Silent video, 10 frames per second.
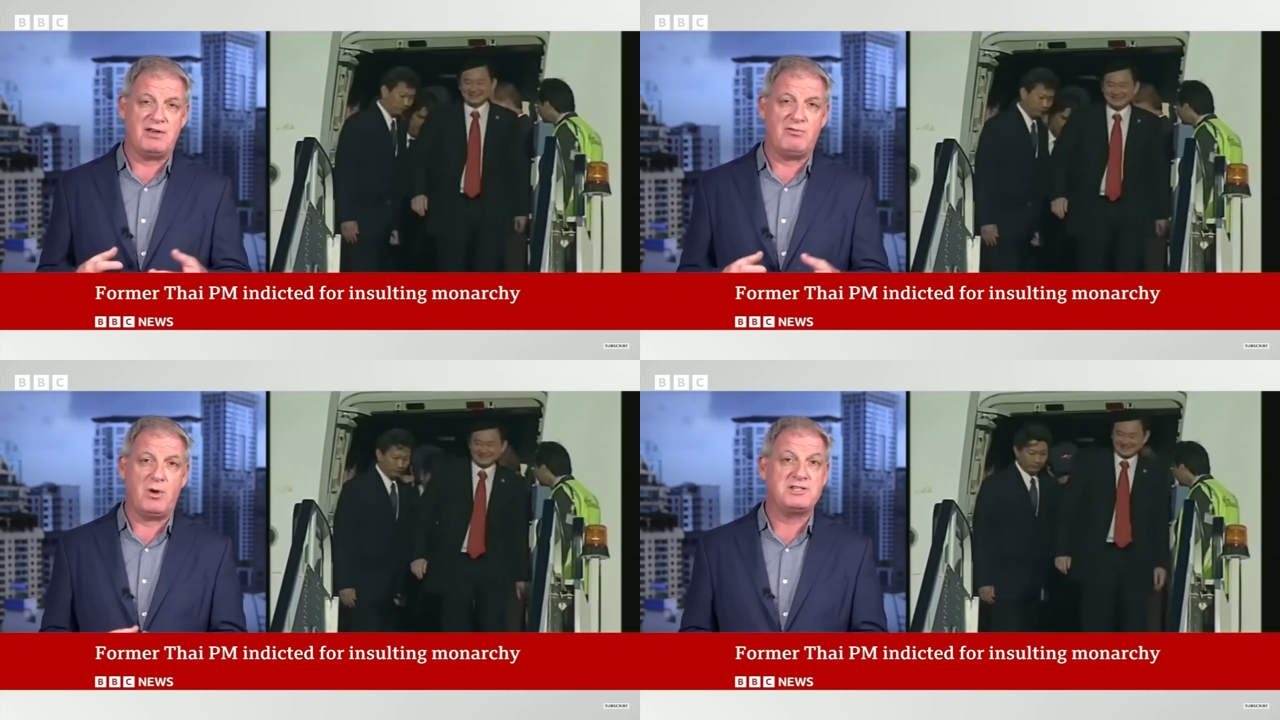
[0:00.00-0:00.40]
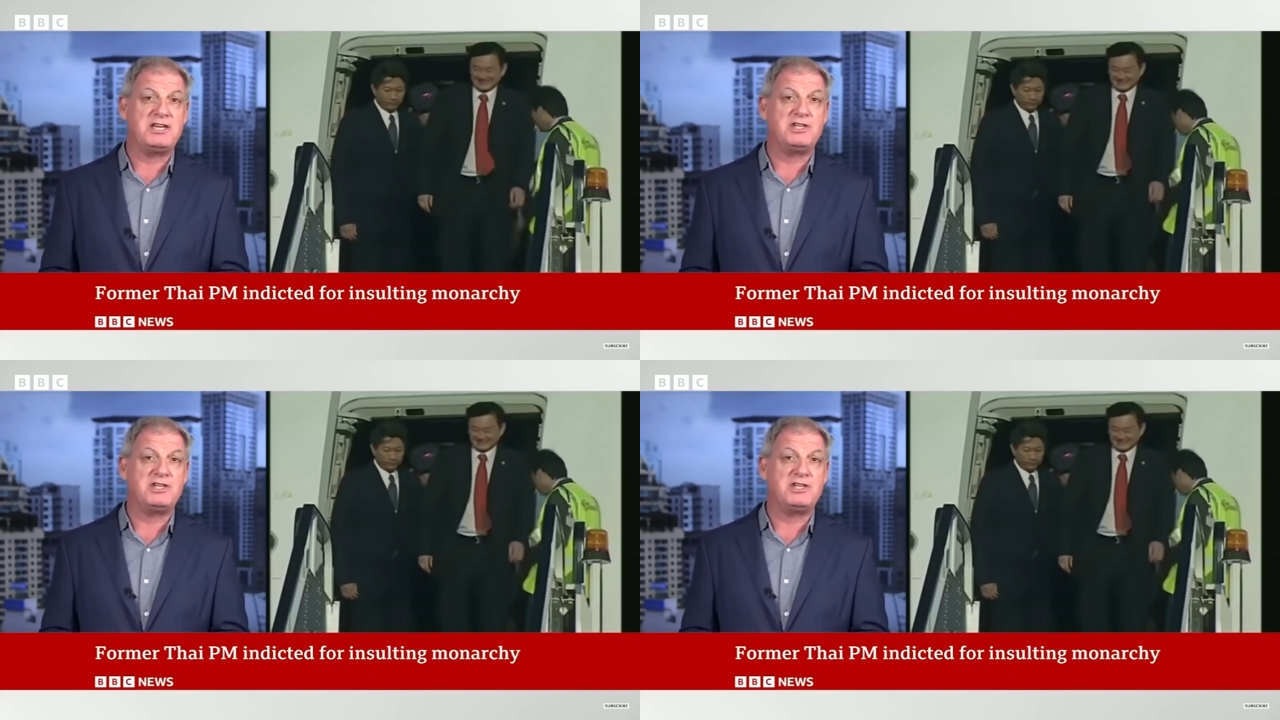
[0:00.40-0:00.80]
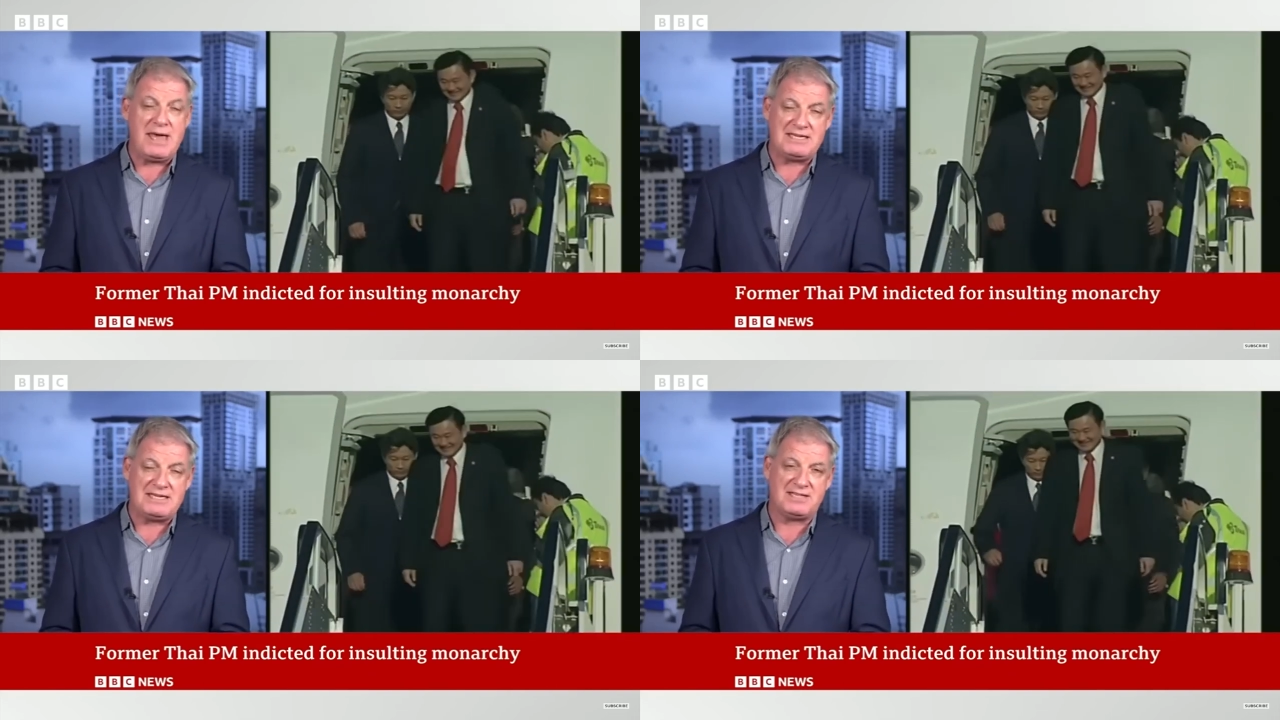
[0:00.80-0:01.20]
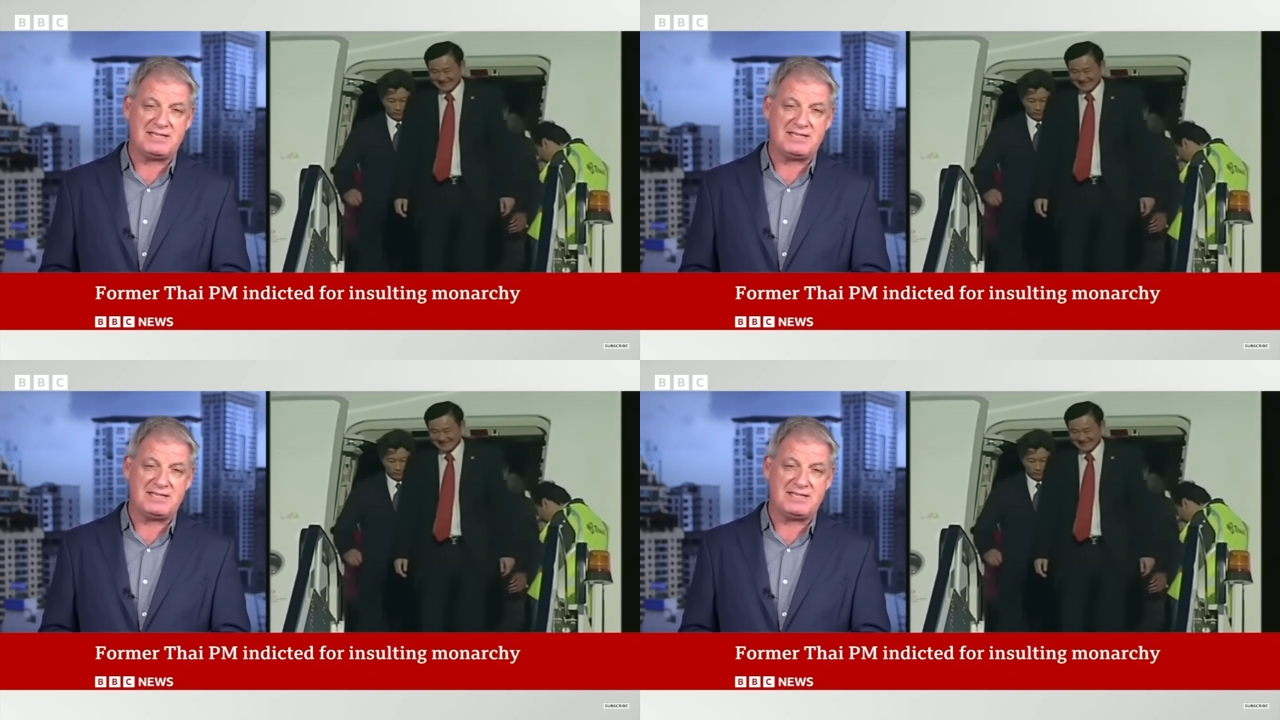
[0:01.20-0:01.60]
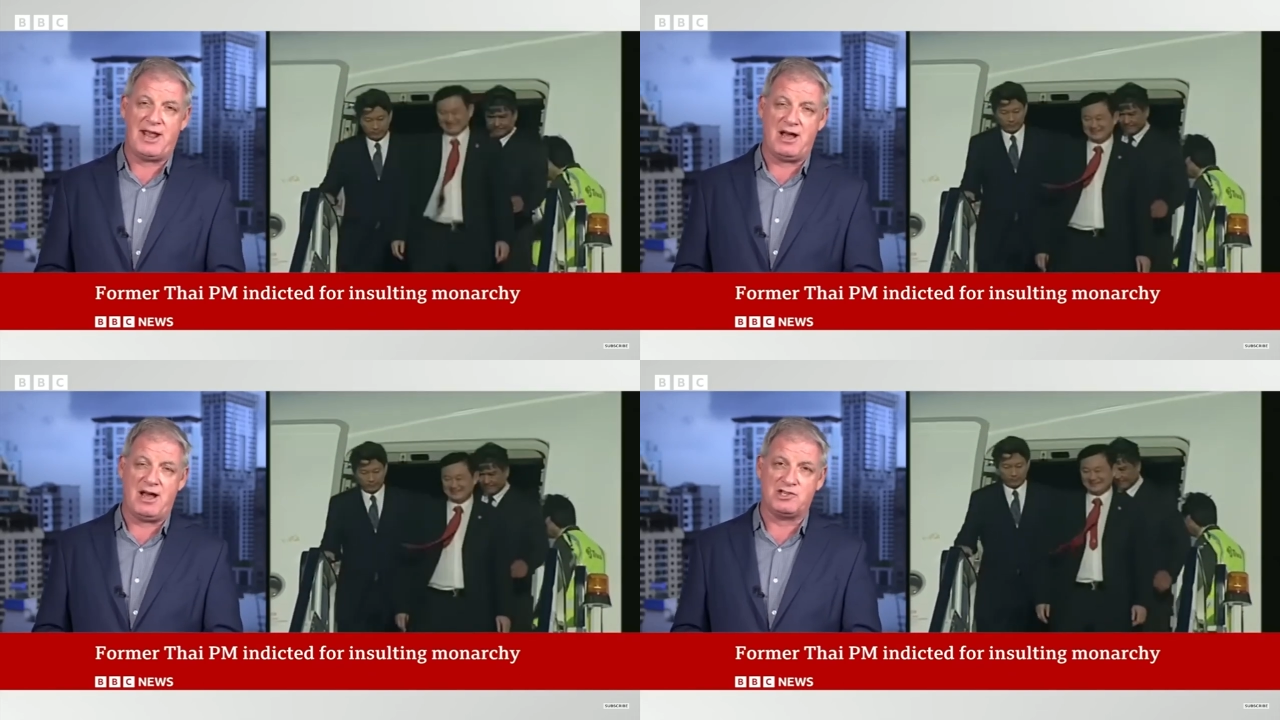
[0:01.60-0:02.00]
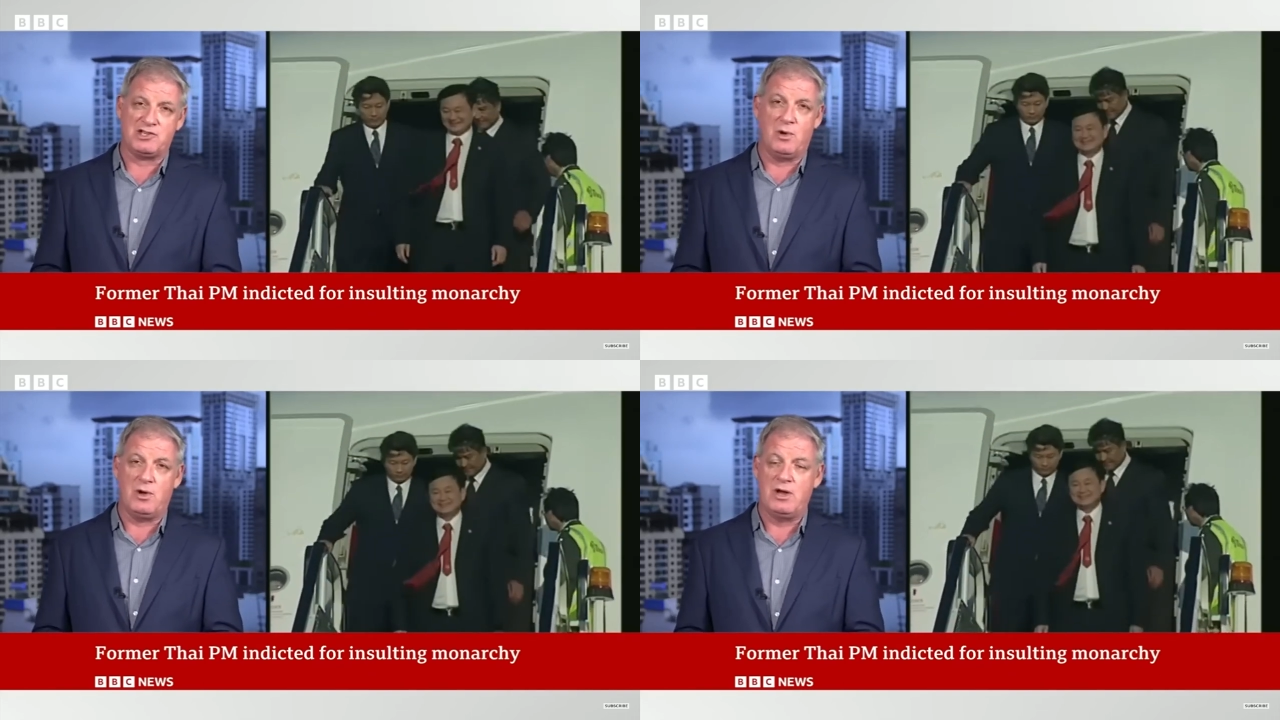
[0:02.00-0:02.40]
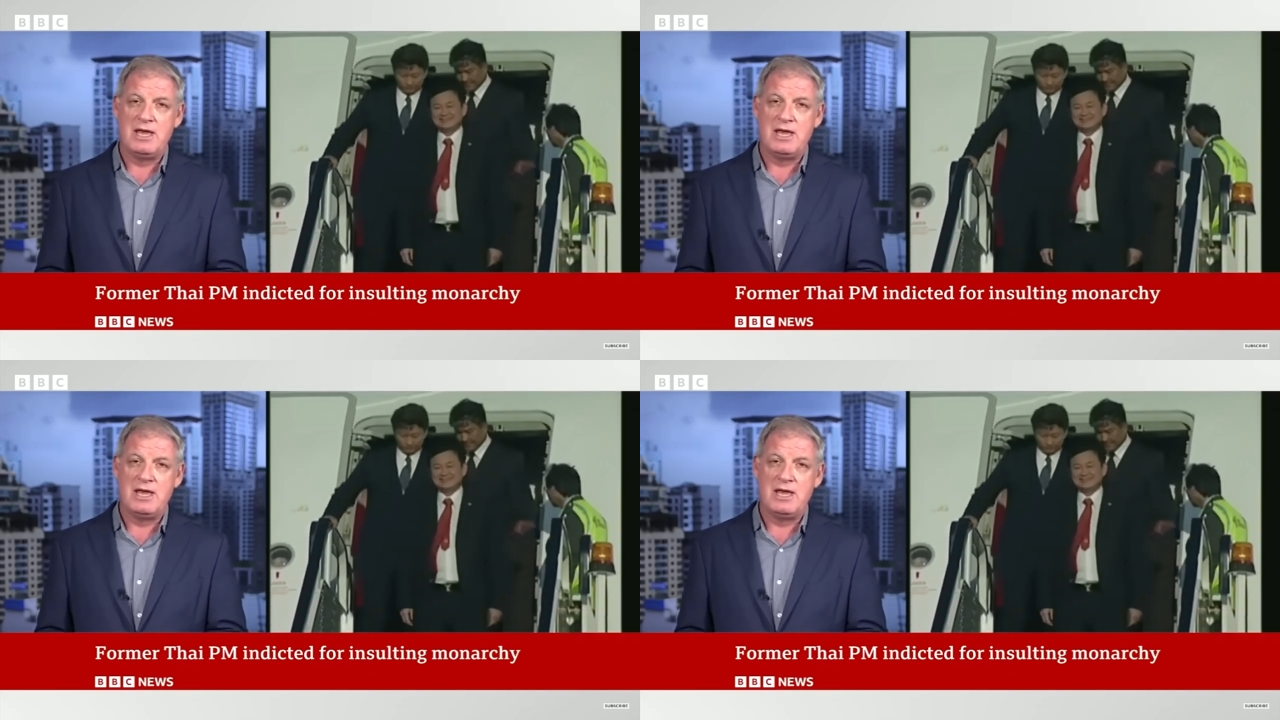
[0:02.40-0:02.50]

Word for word: of wanting to amend this very harsh law.